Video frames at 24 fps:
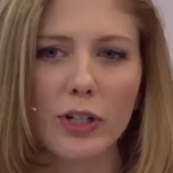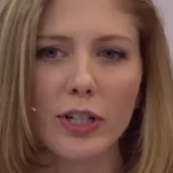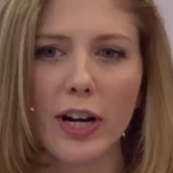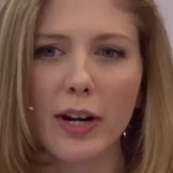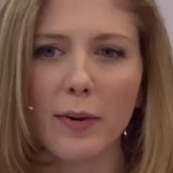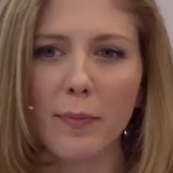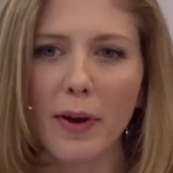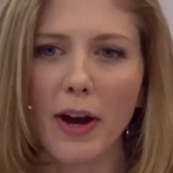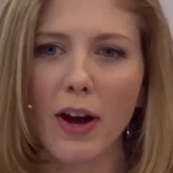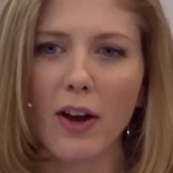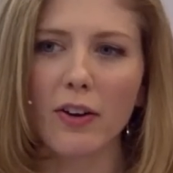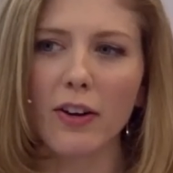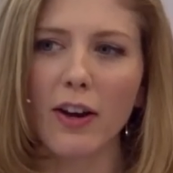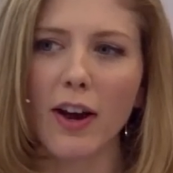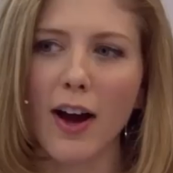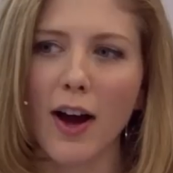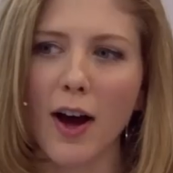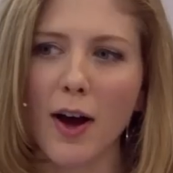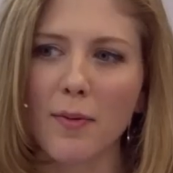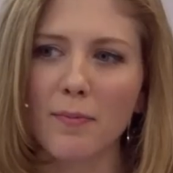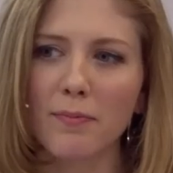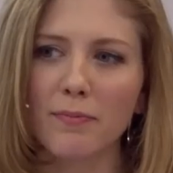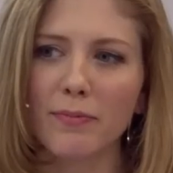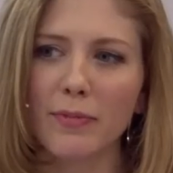talking about
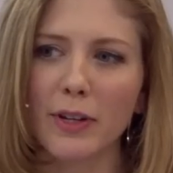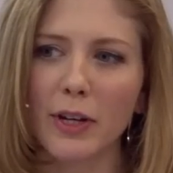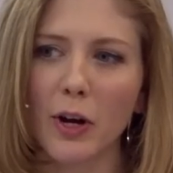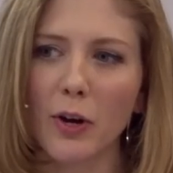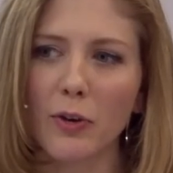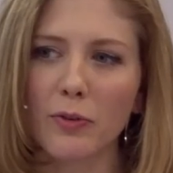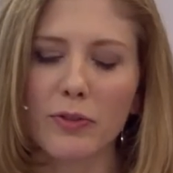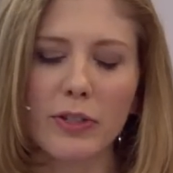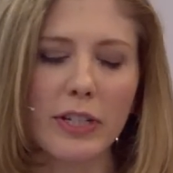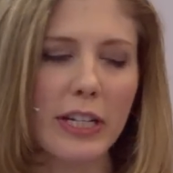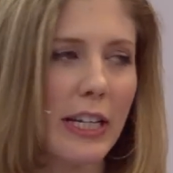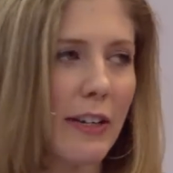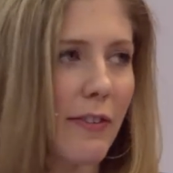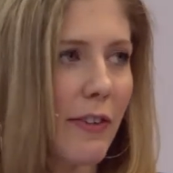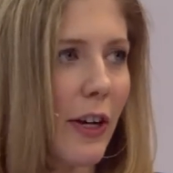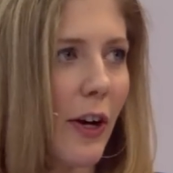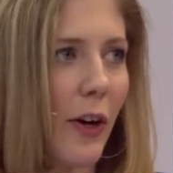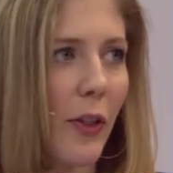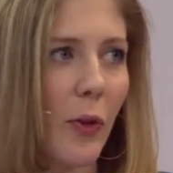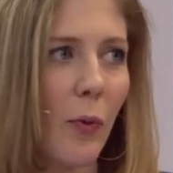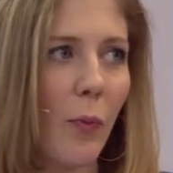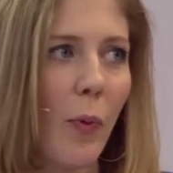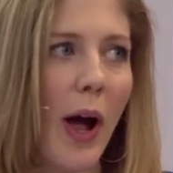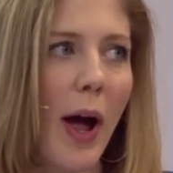um, you know TV
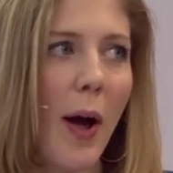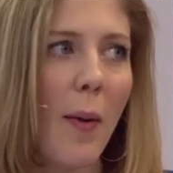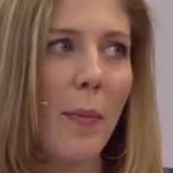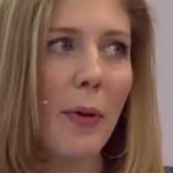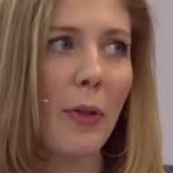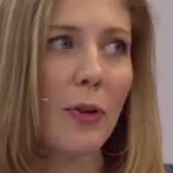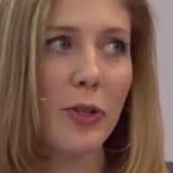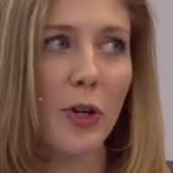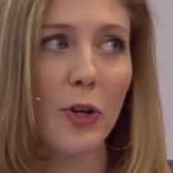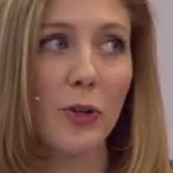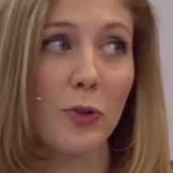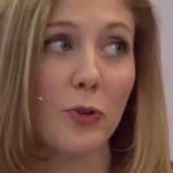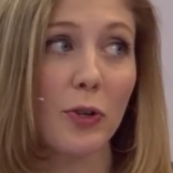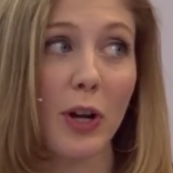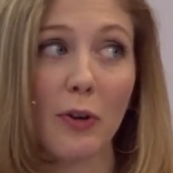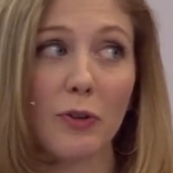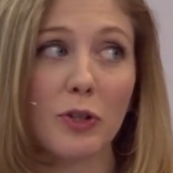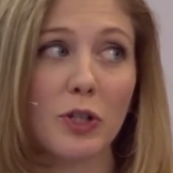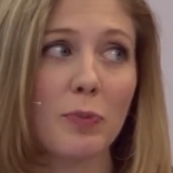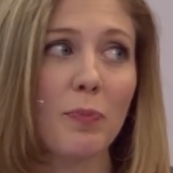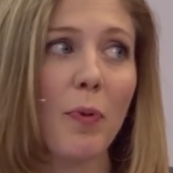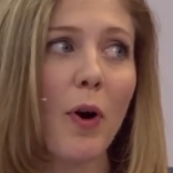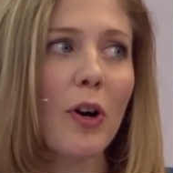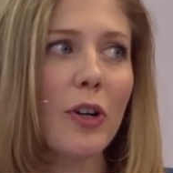on the web, but there's also now
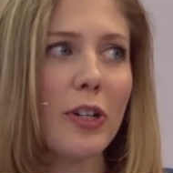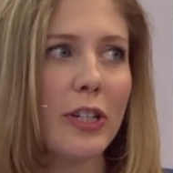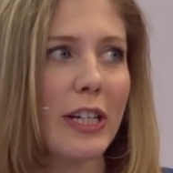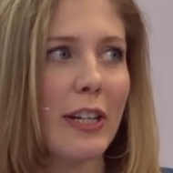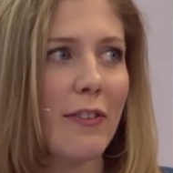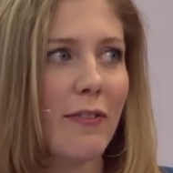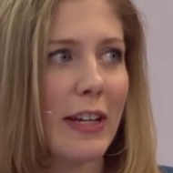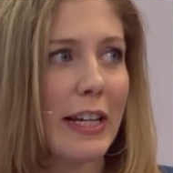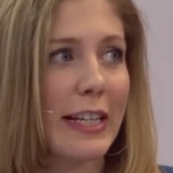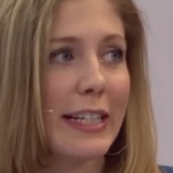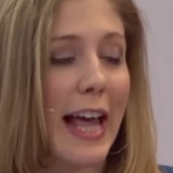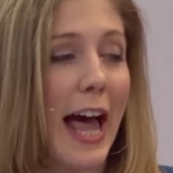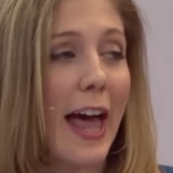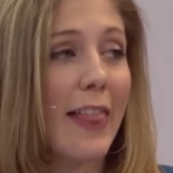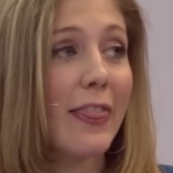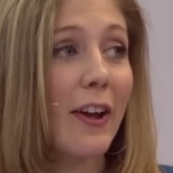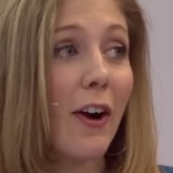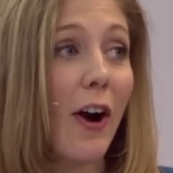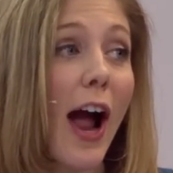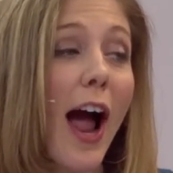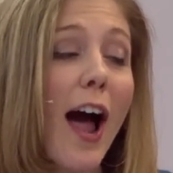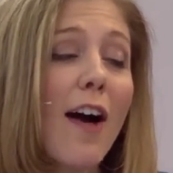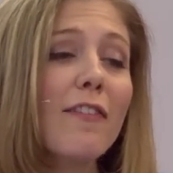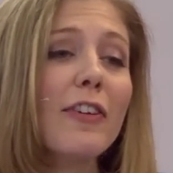smart TVs, and
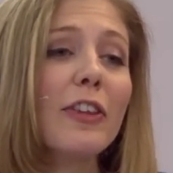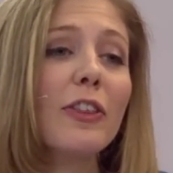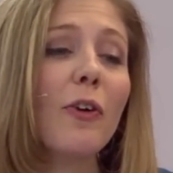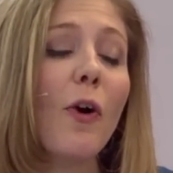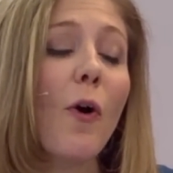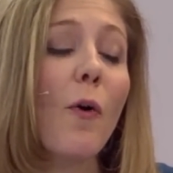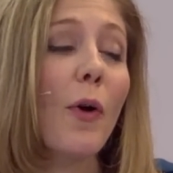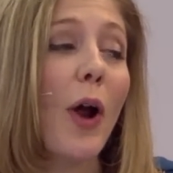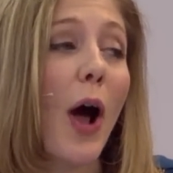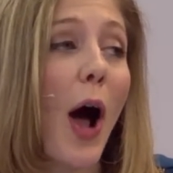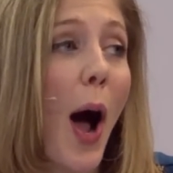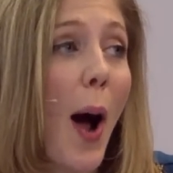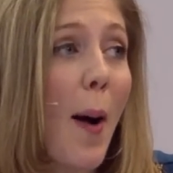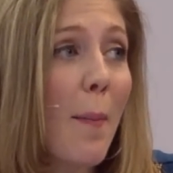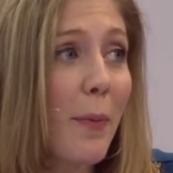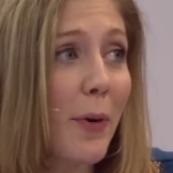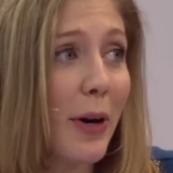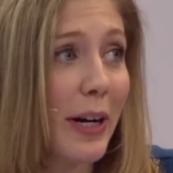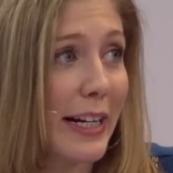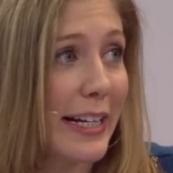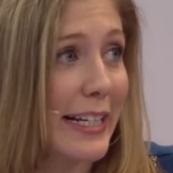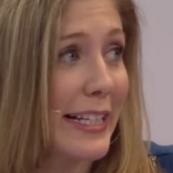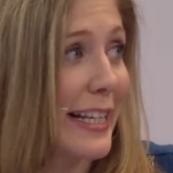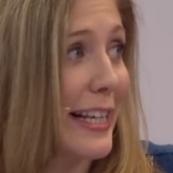they're having their own
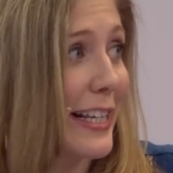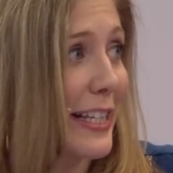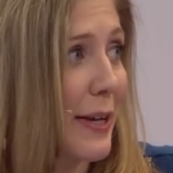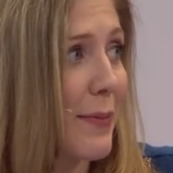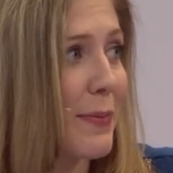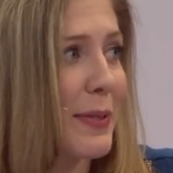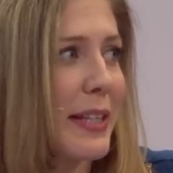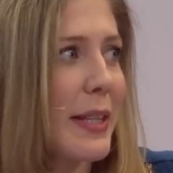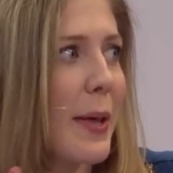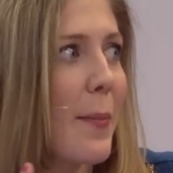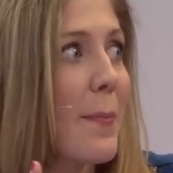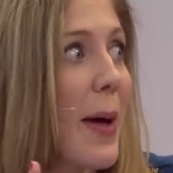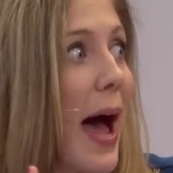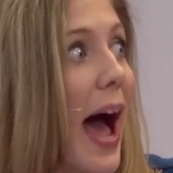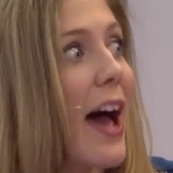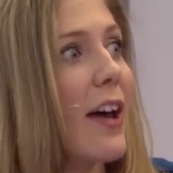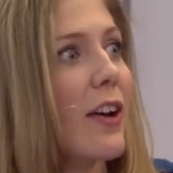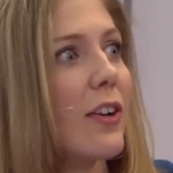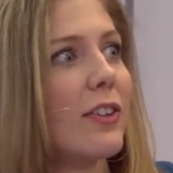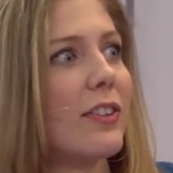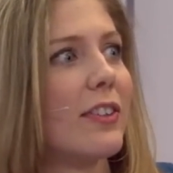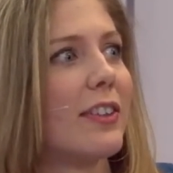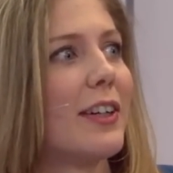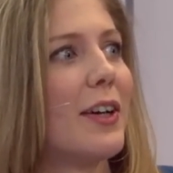operating systems in the
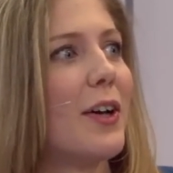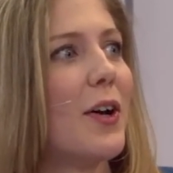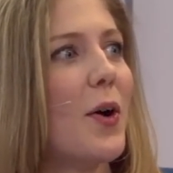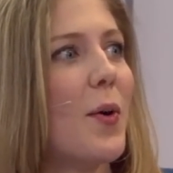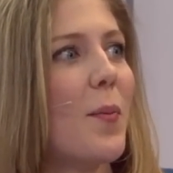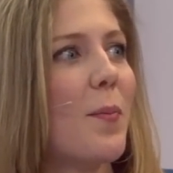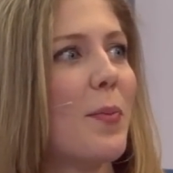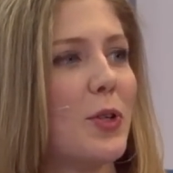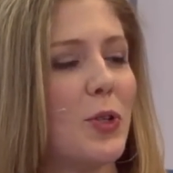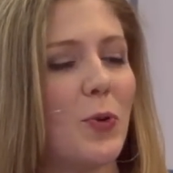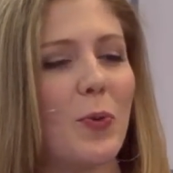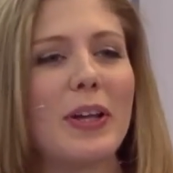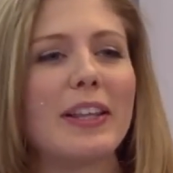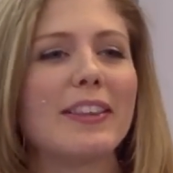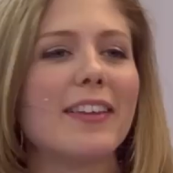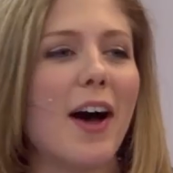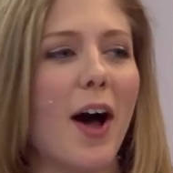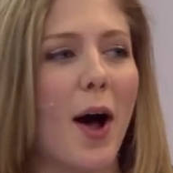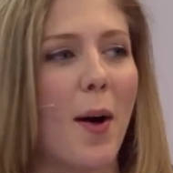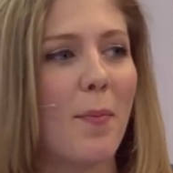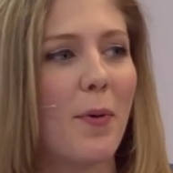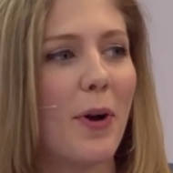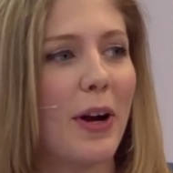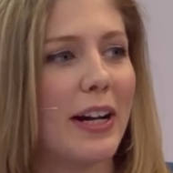battle between the
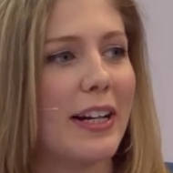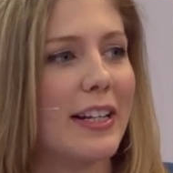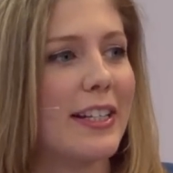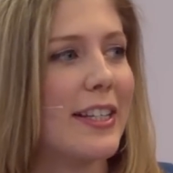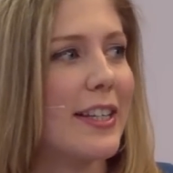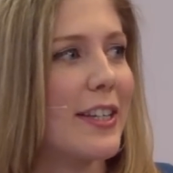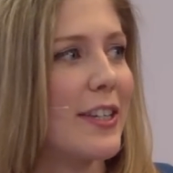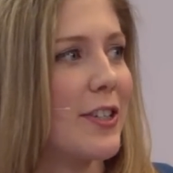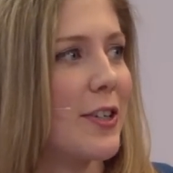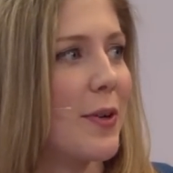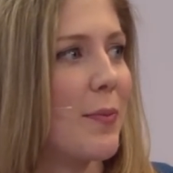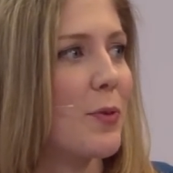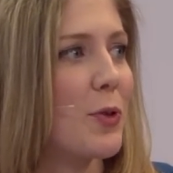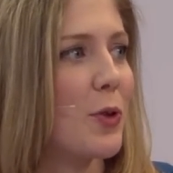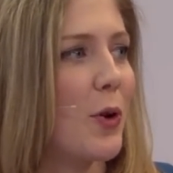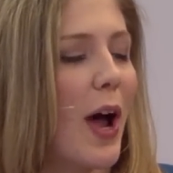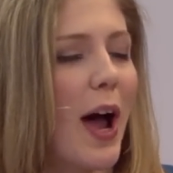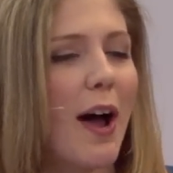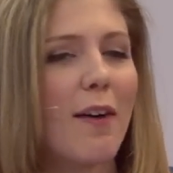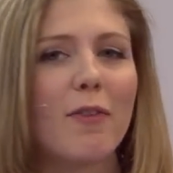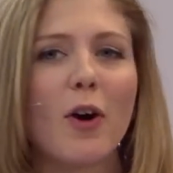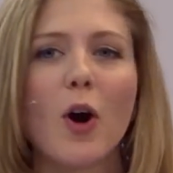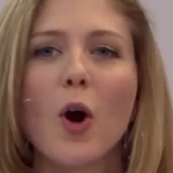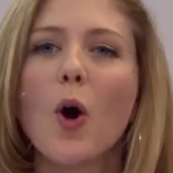operating systems. You
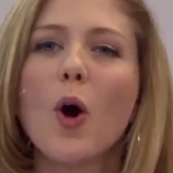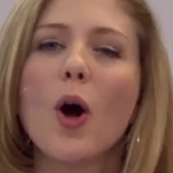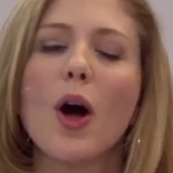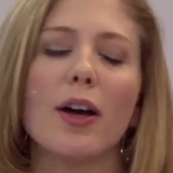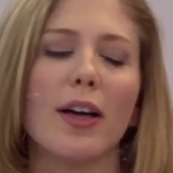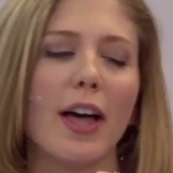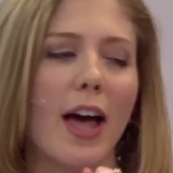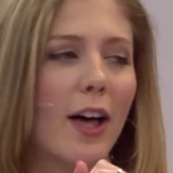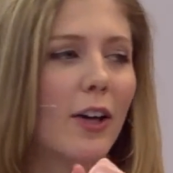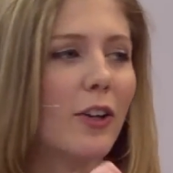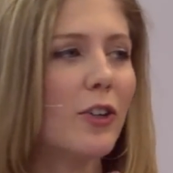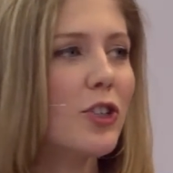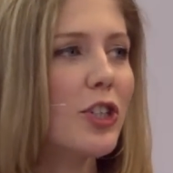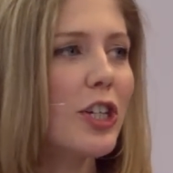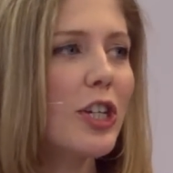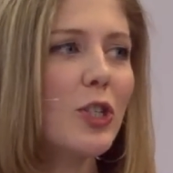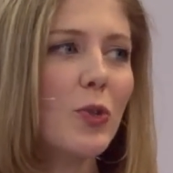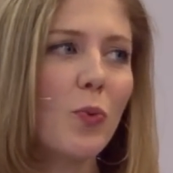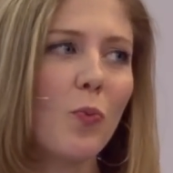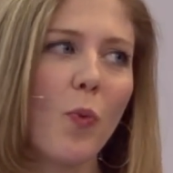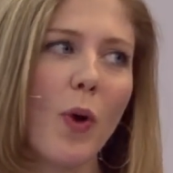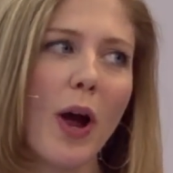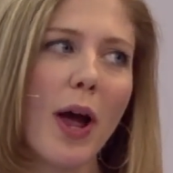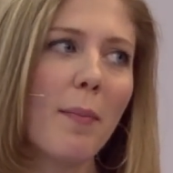have
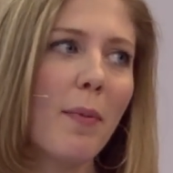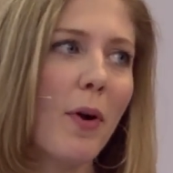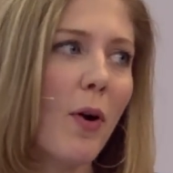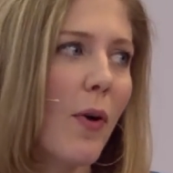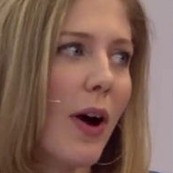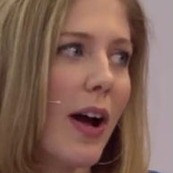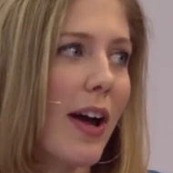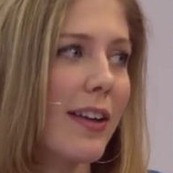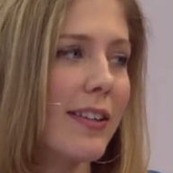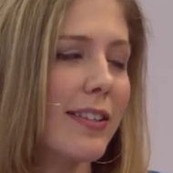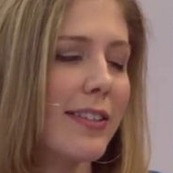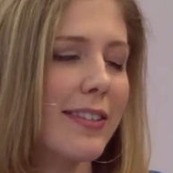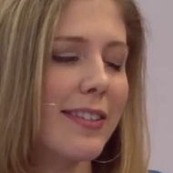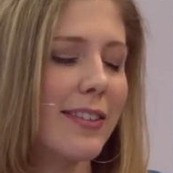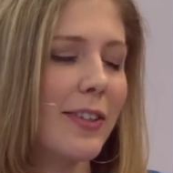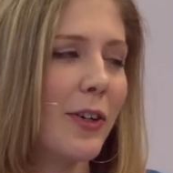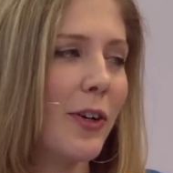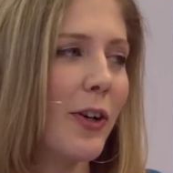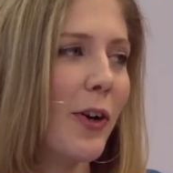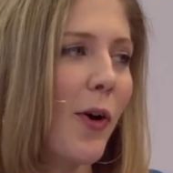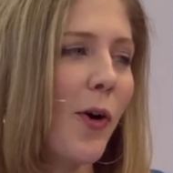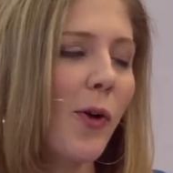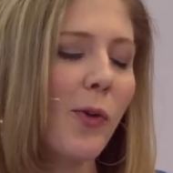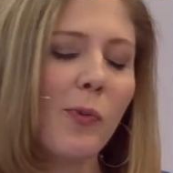LG's WebOS, right.
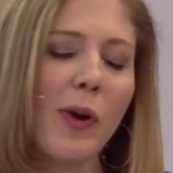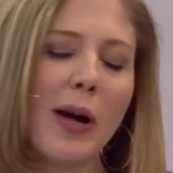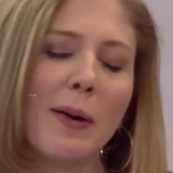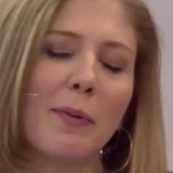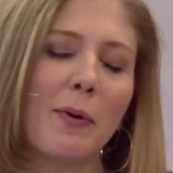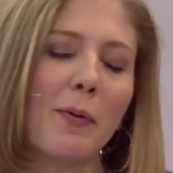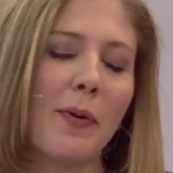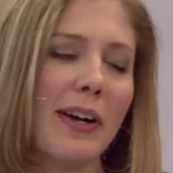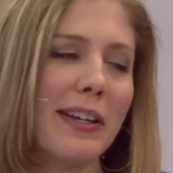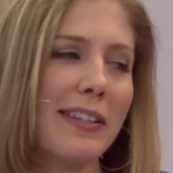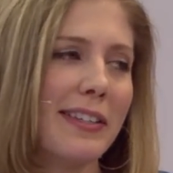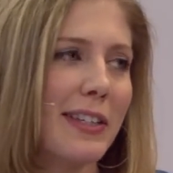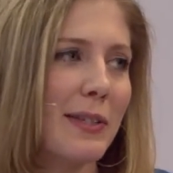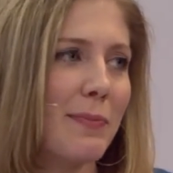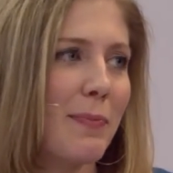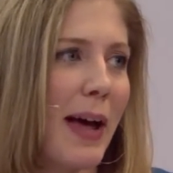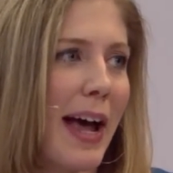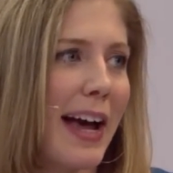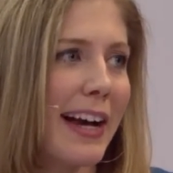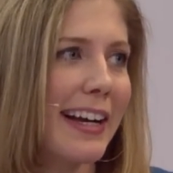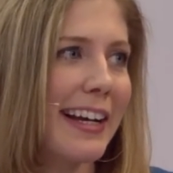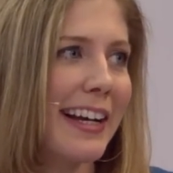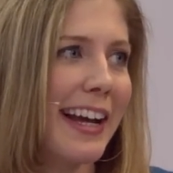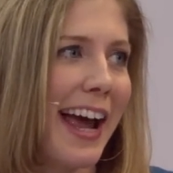good old WebOS is
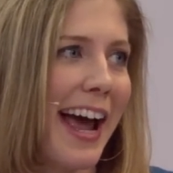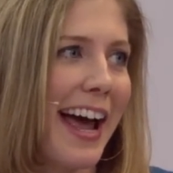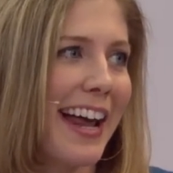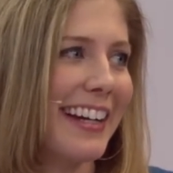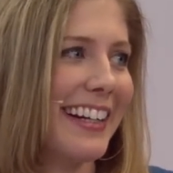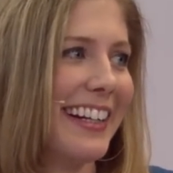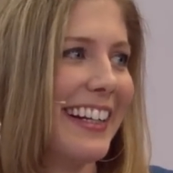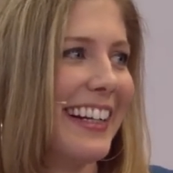back again.